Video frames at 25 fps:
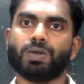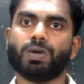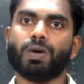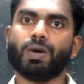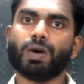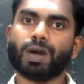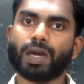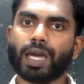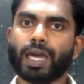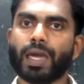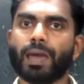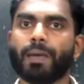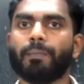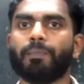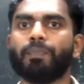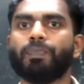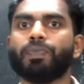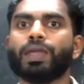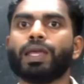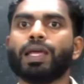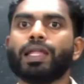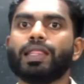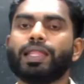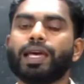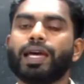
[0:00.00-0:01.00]

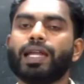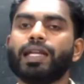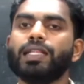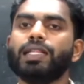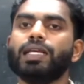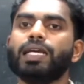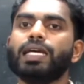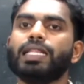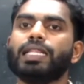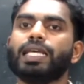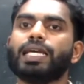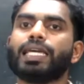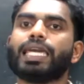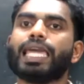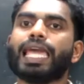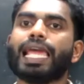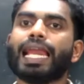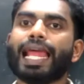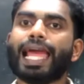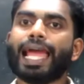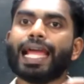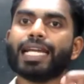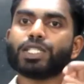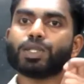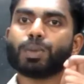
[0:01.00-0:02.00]
Okay, then the
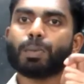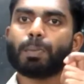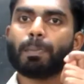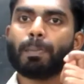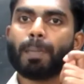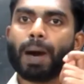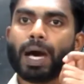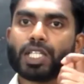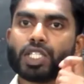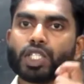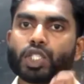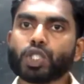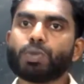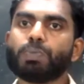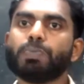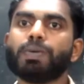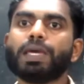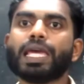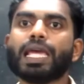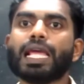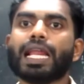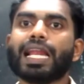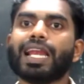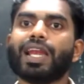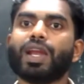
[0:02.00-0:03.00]
chelate must
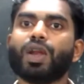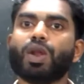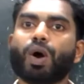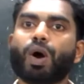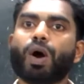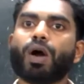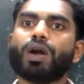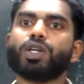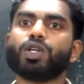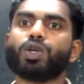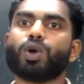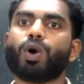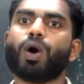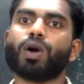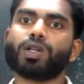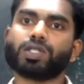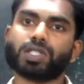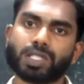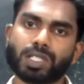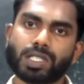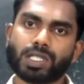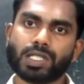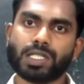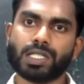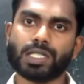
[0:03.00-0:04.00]
be low
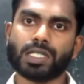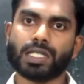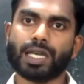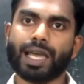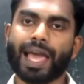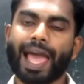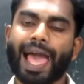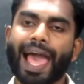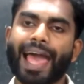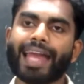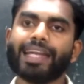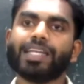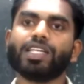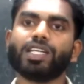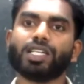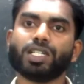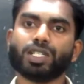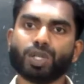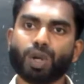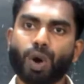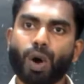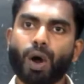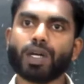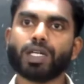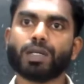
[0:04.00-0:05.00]
toxicity
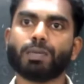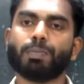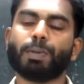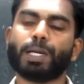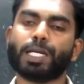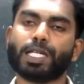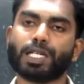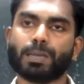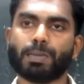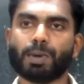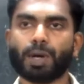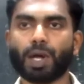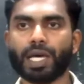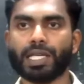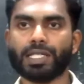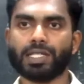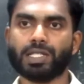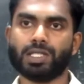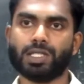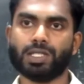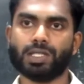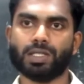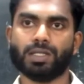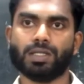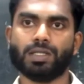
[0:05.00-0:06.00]
and not
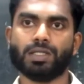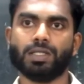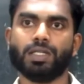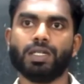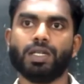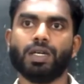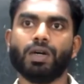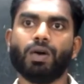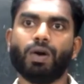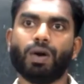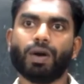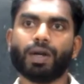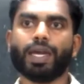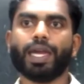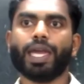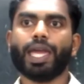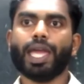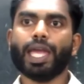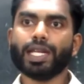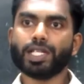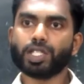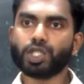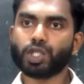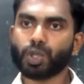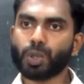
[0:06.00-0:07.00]
metabolized.
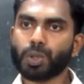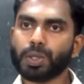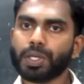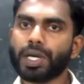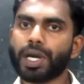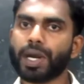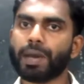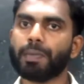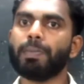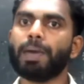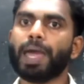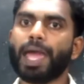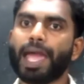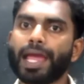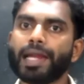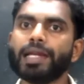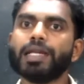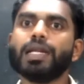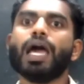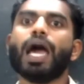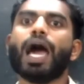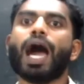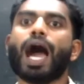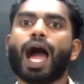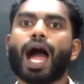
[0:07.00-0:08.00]
Okay, it should
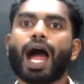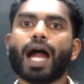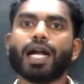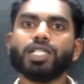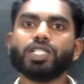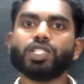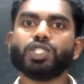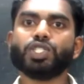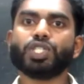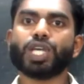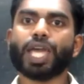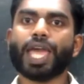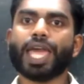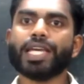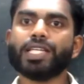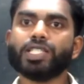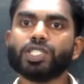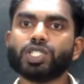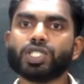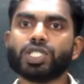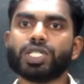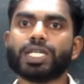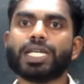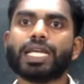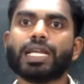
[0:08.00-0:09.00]
remain
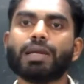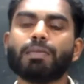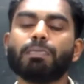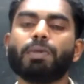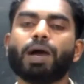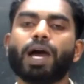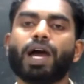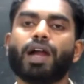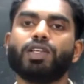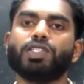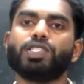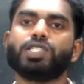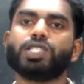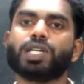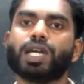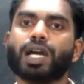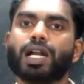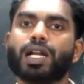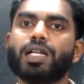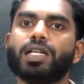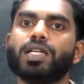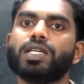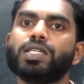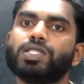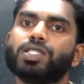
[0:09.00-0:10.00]
unchanged in
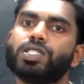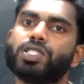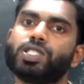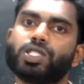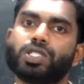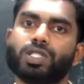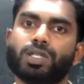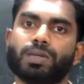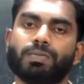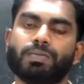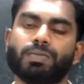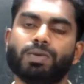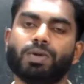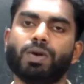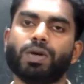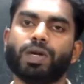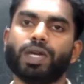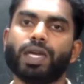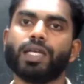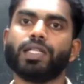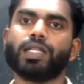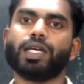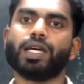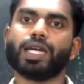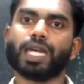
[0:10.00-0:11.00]
biological system.
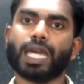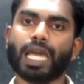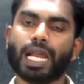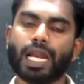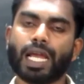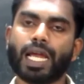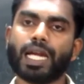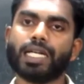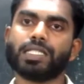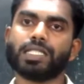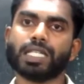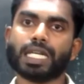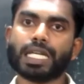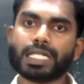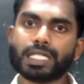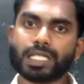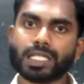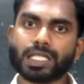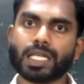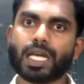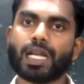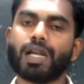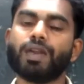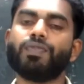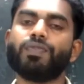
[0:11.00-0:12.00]
Okay, the chelate
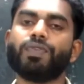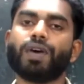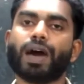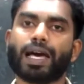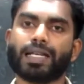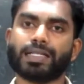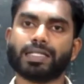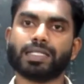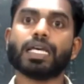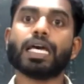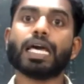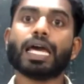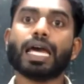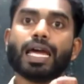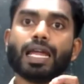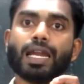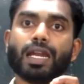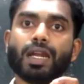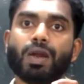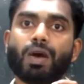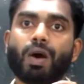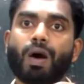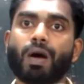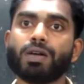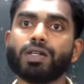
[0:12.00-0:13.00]
itself as
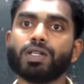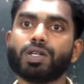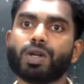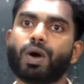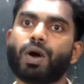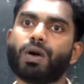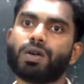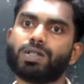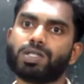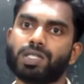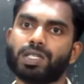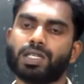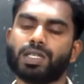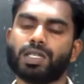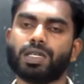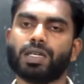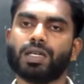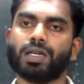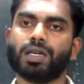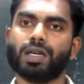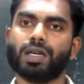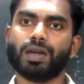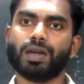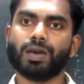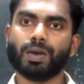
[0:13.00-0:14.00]
non-toxic.
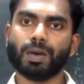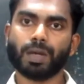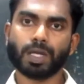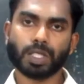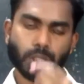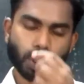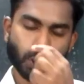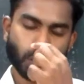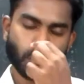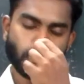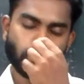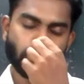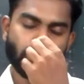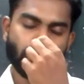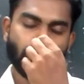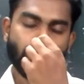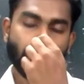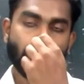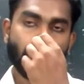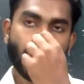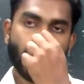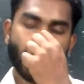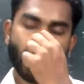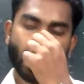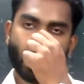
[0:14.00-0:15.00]
It should
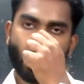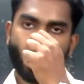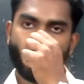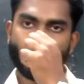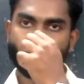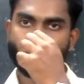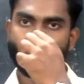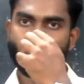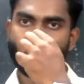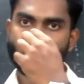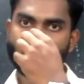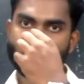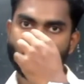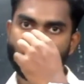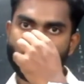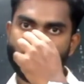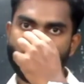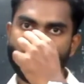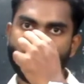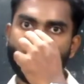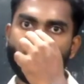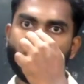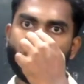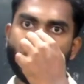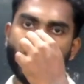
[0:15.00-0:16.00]
be non-toxic.
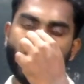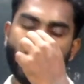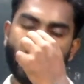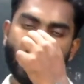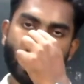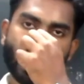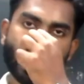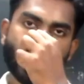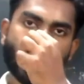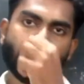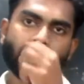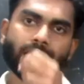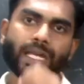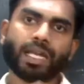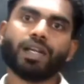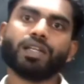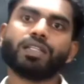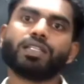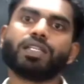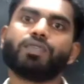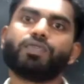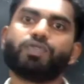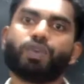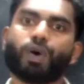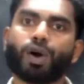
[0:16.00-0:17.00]
Okay,
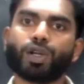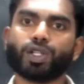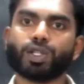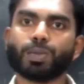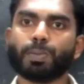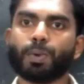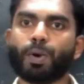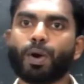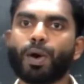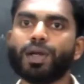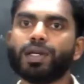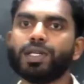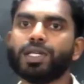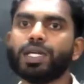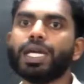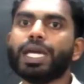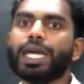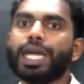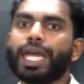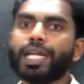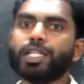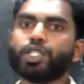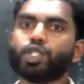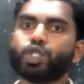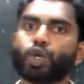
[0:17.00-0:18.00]
then the fourth point,
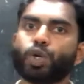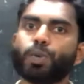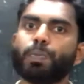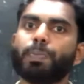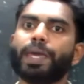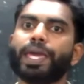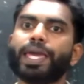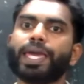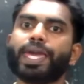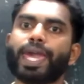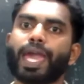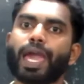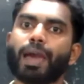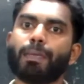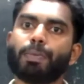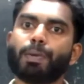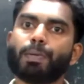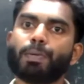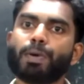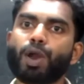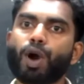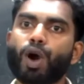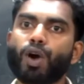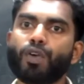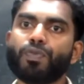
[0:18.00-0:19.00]
it should be
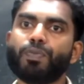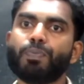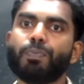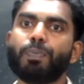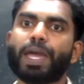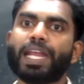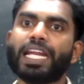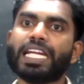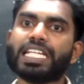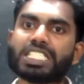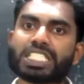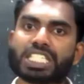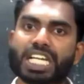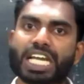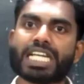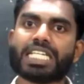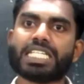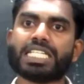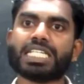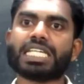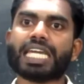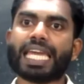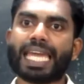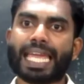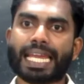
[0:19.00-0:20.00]
capable of
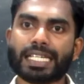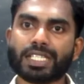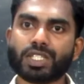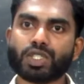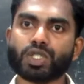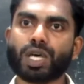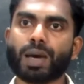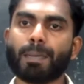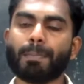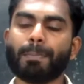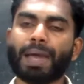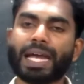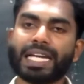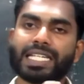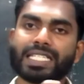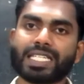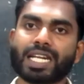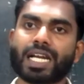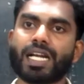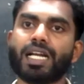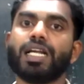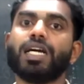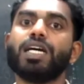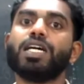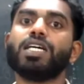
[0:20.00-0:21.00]
penetrating into the
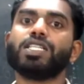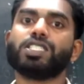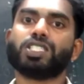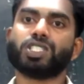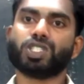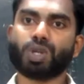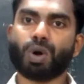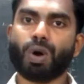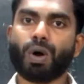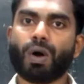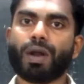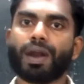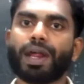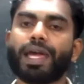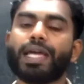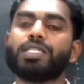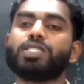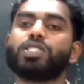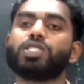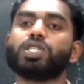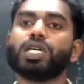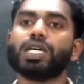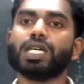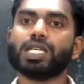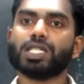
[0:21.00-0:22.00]
metal
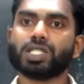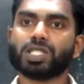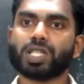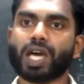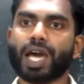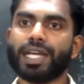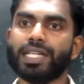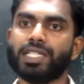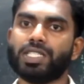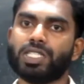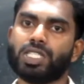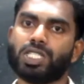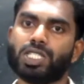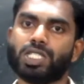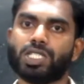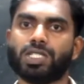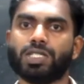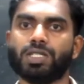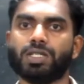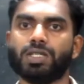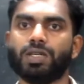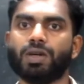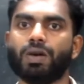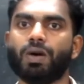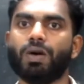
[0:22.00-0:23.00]
storage
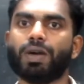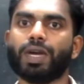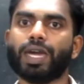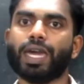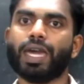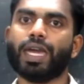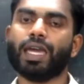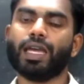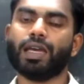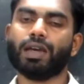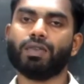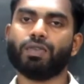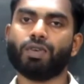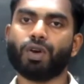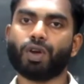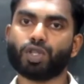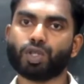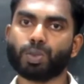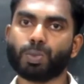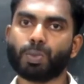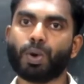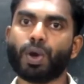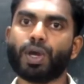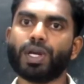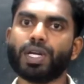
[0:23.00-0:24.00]
sites. Okay,
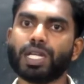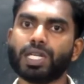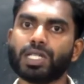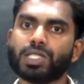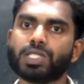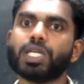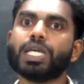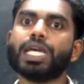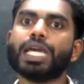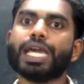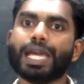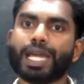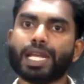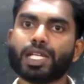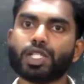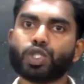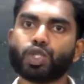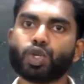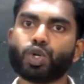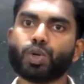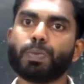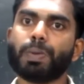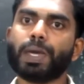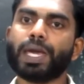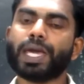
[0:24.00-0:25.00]
fourth point is it
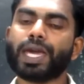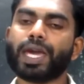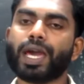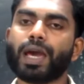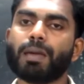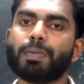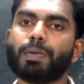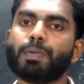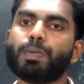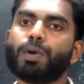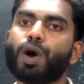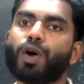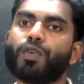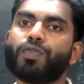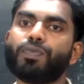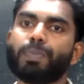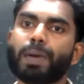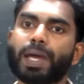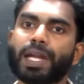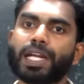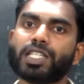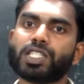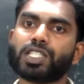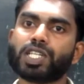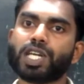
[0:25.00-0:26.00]
should be capable of
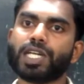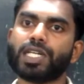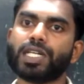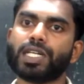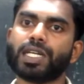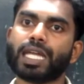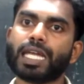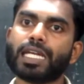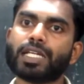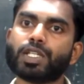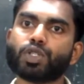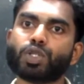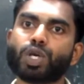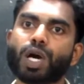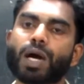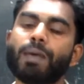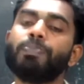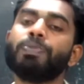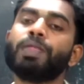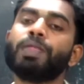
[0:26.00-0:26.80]
penetrating into the